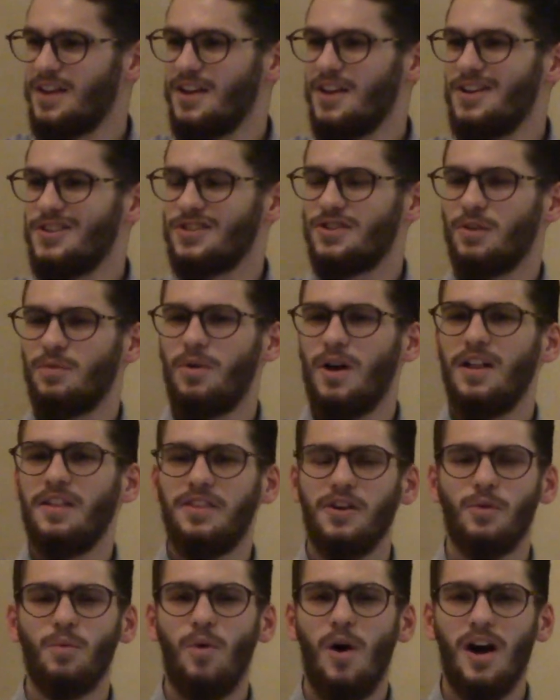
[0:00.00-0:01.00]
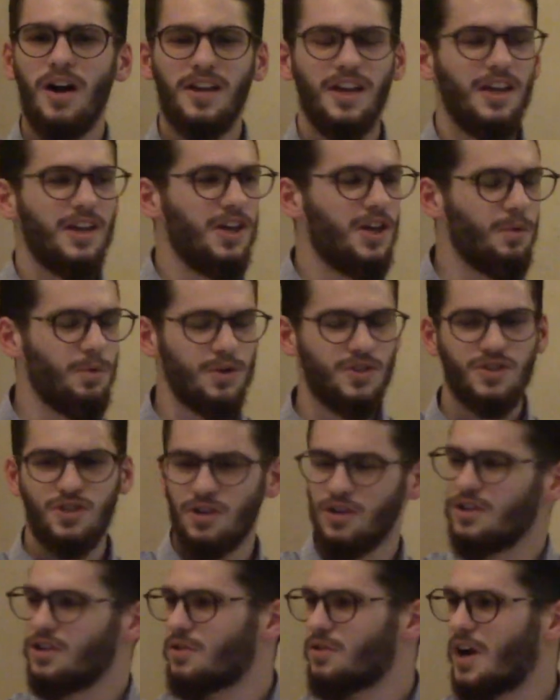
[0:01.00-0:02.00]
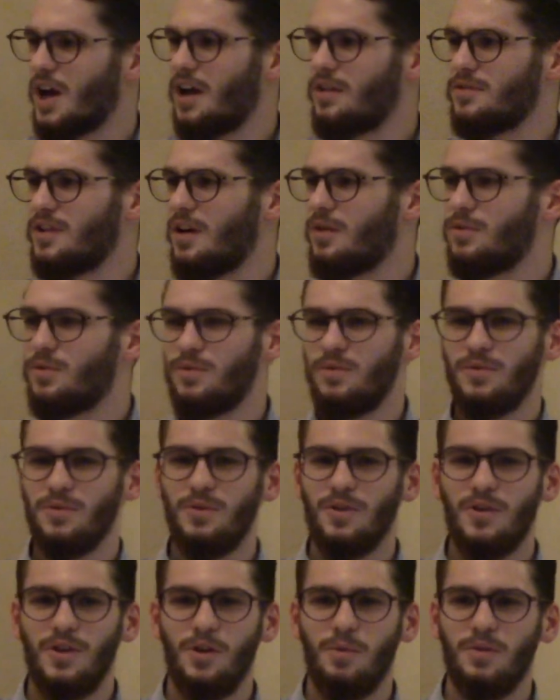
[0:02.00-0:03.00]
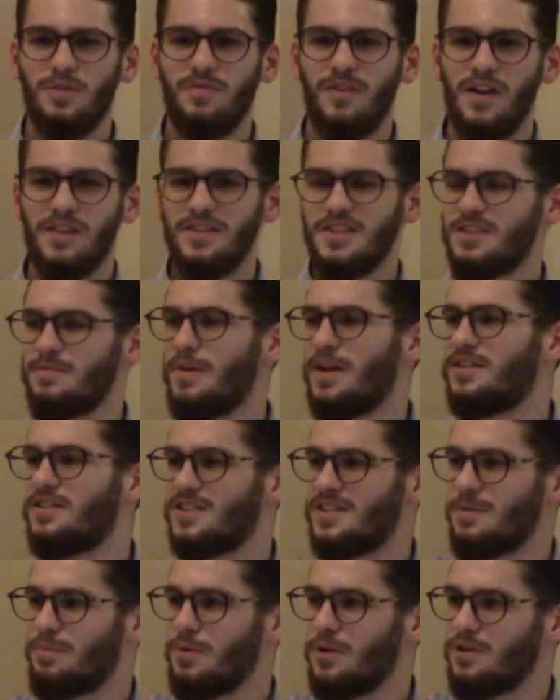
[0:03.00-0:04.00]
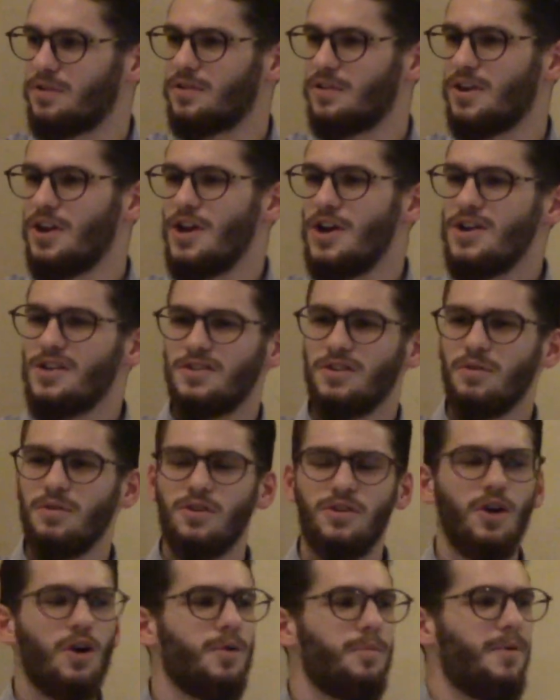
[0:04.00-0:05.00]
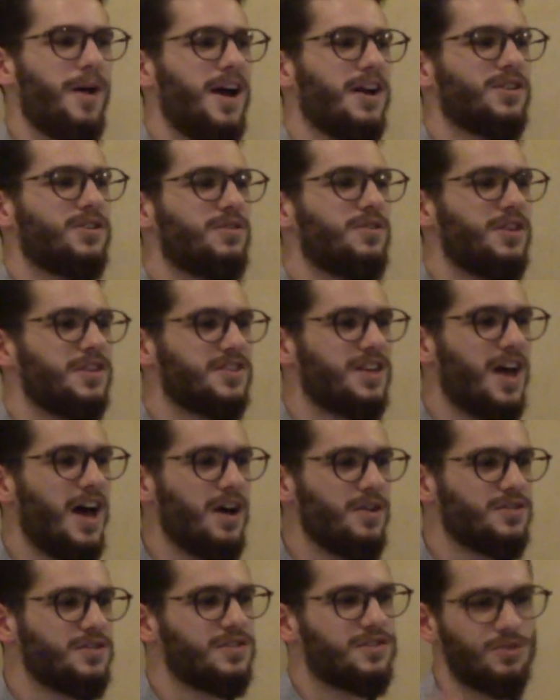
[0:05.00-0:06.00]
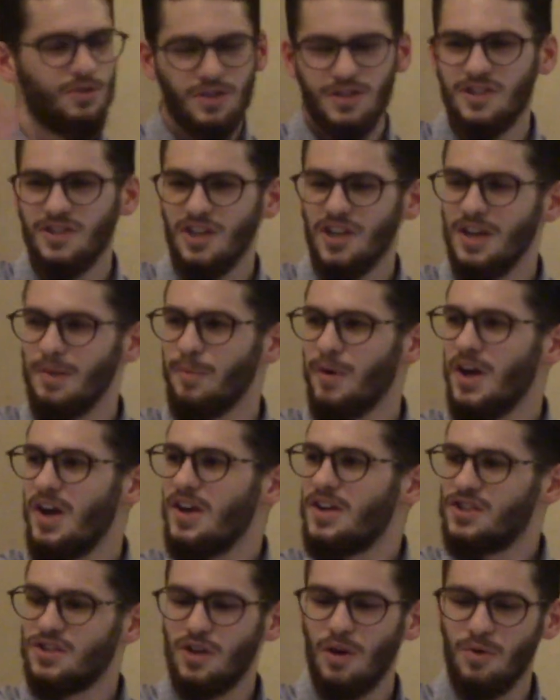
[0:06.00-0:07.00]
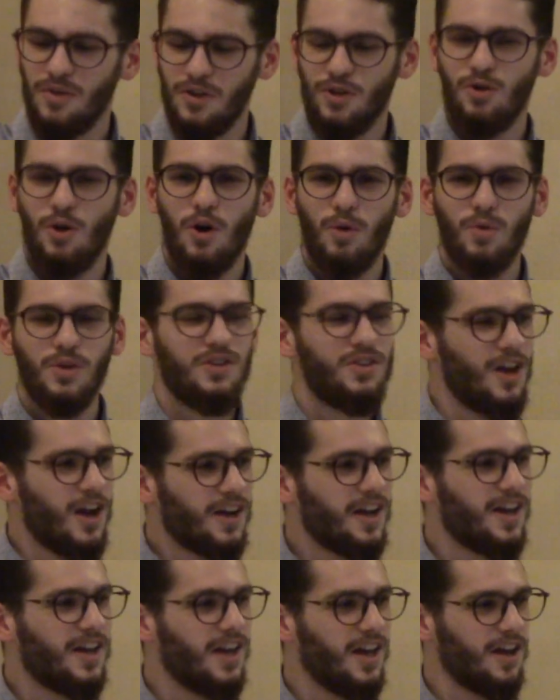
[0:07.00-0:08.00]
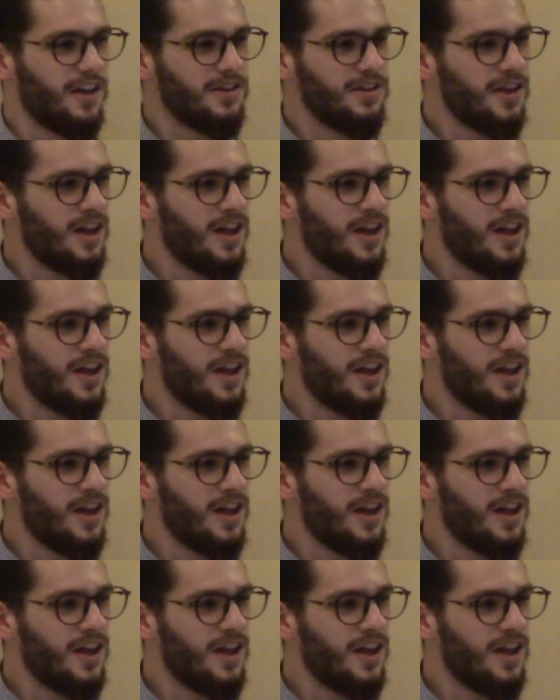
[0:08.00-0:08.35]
So while they're walking, he would turn around and he would find this man disappeared. So he'd go back to his house to sleep. So the door would knock again.